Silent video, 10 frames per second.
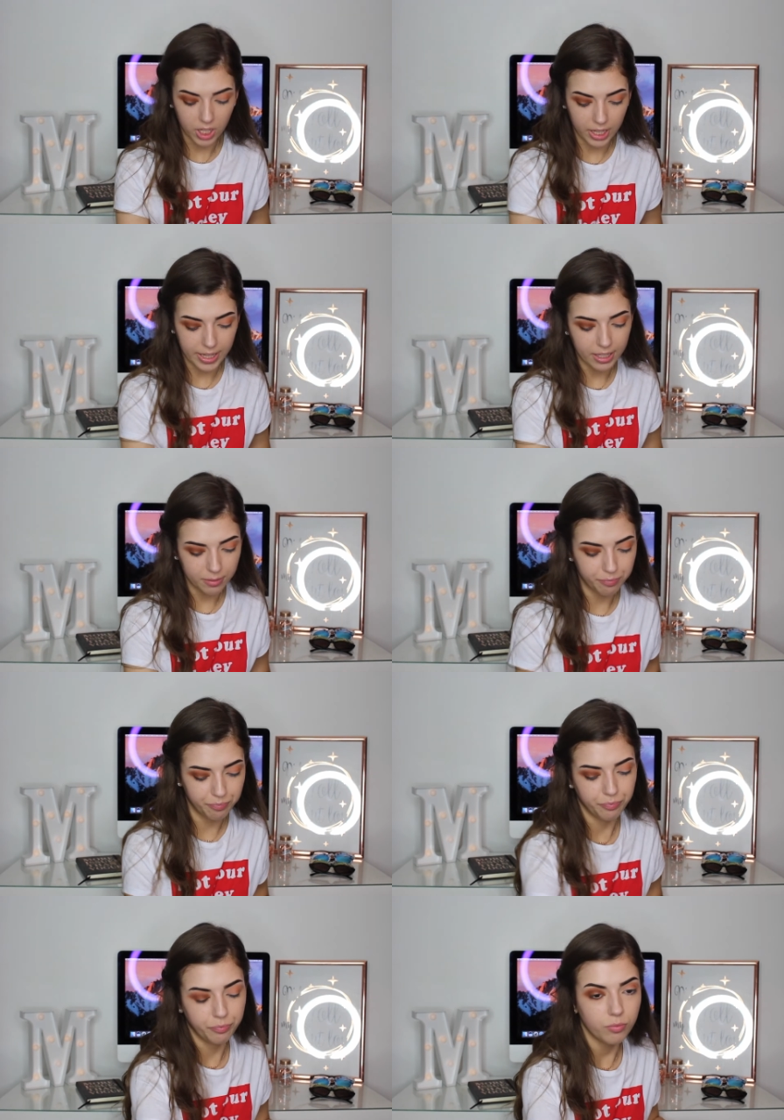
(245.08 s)
like that.
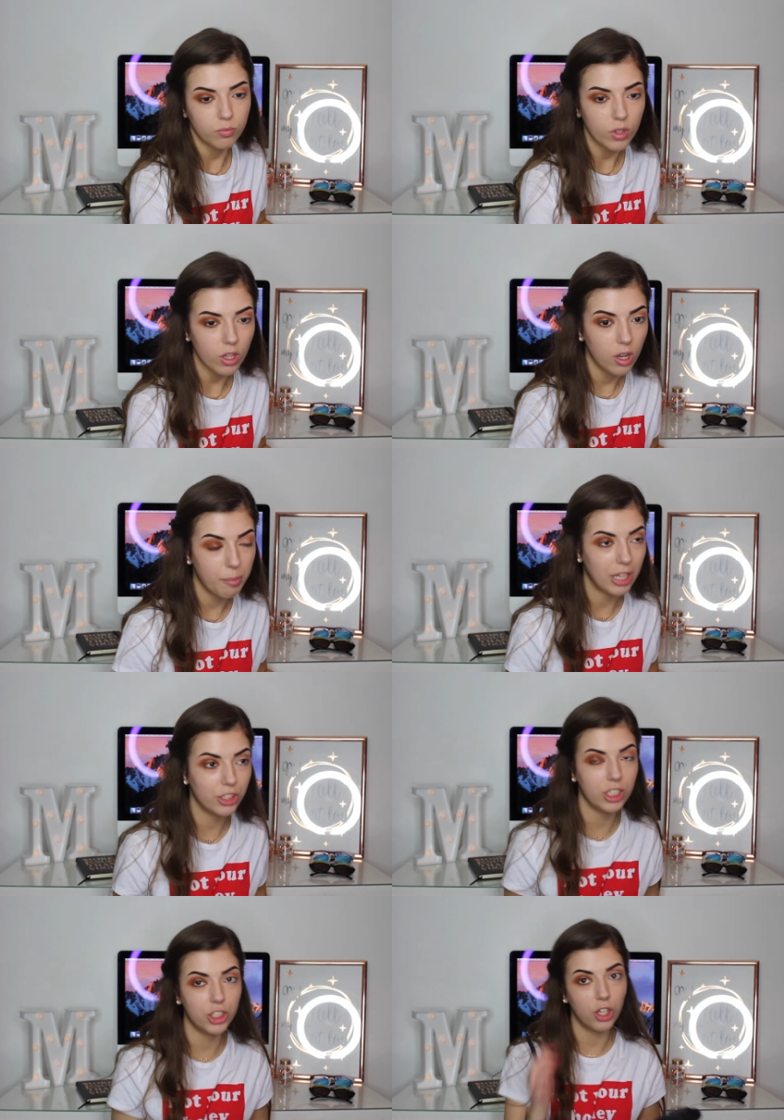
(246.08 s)
I'm
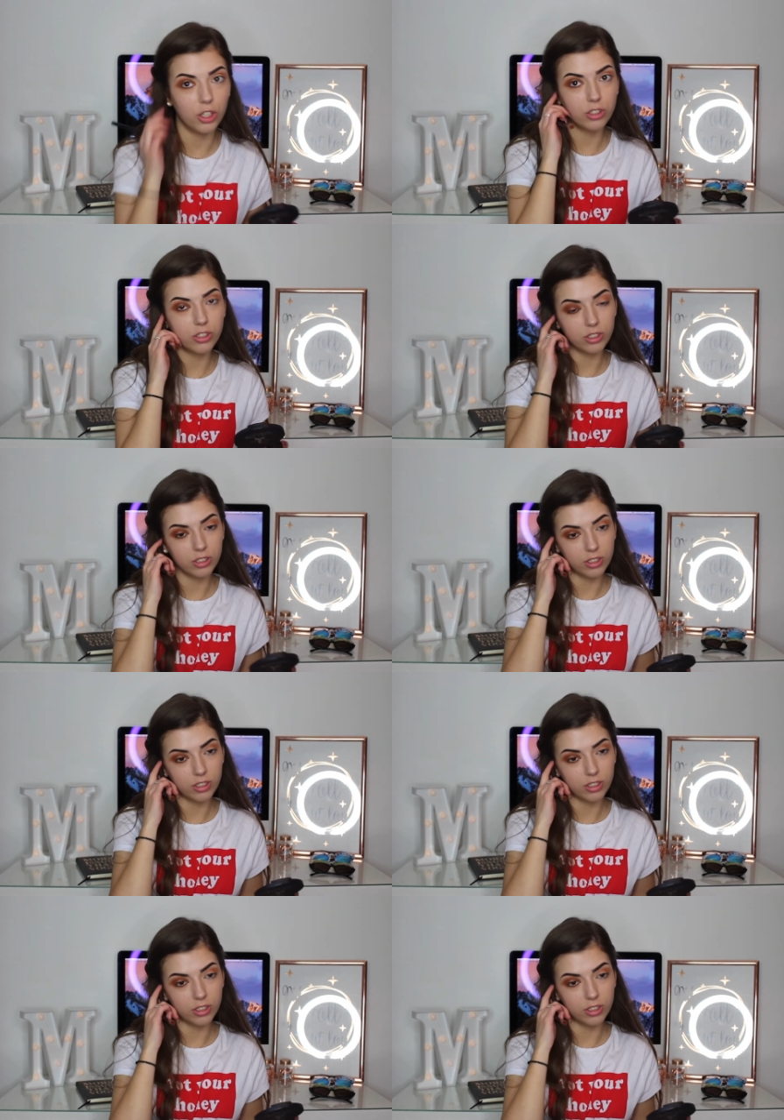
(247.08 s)
actually shocked.